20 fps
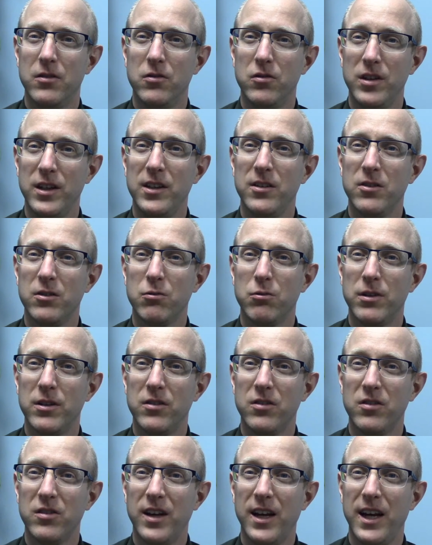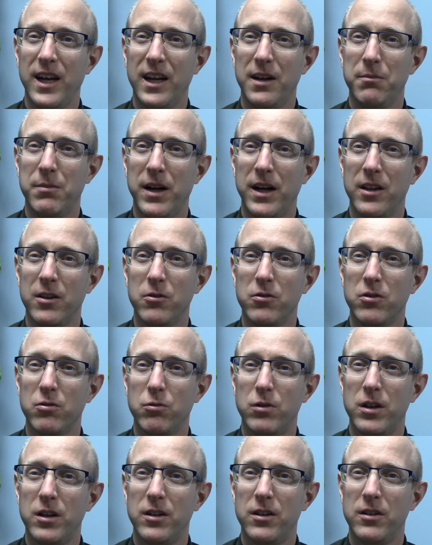Jesus was saying by those
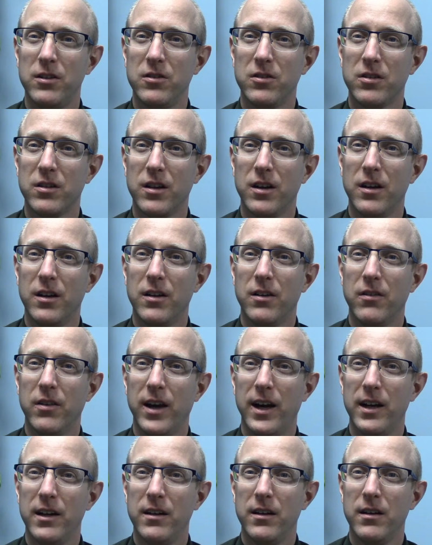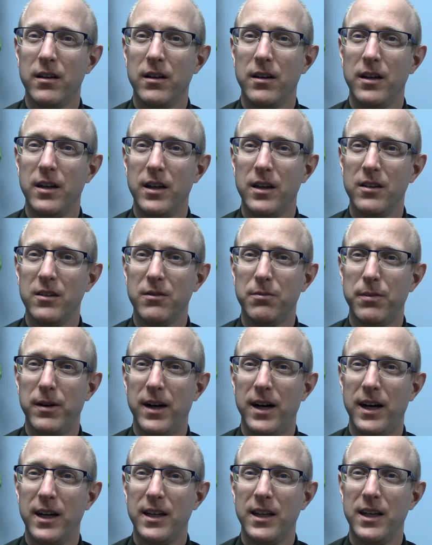words that his
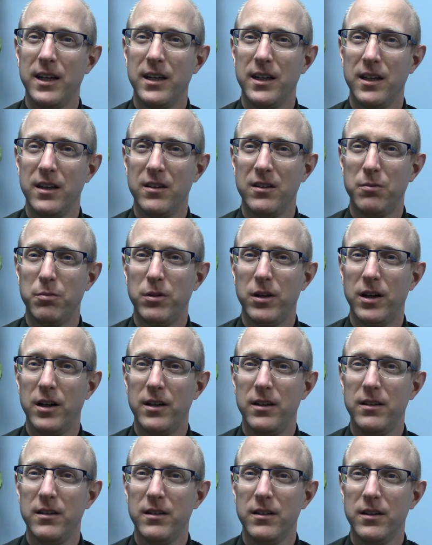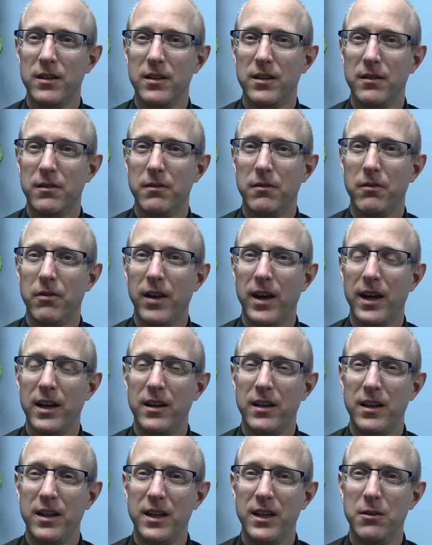body and his blood
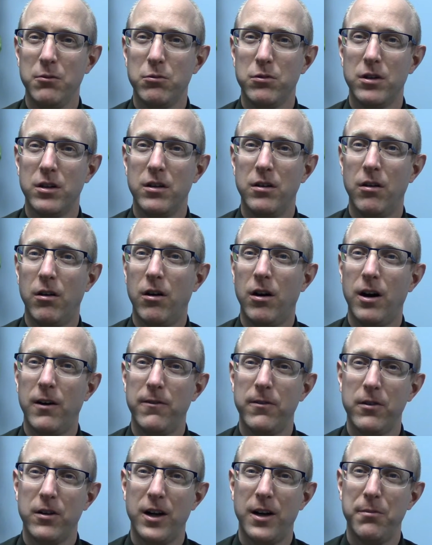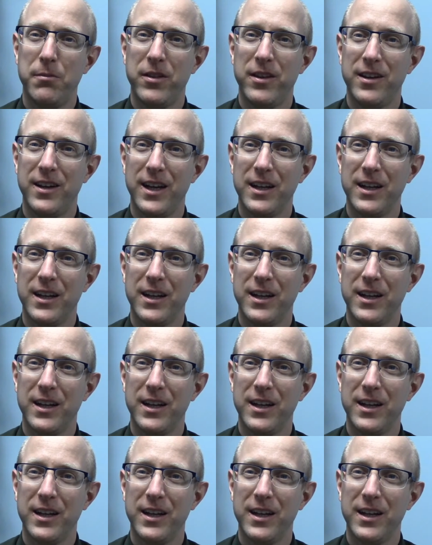that he would offer up the